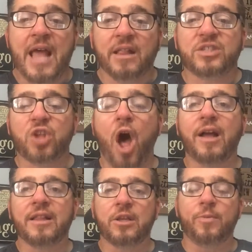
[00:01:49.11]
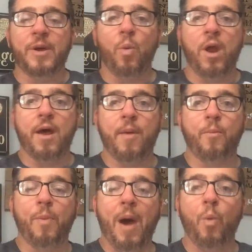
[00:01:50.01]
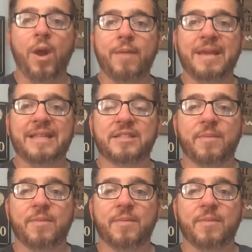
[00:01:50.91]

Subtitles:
Let's talk a little bit about what it means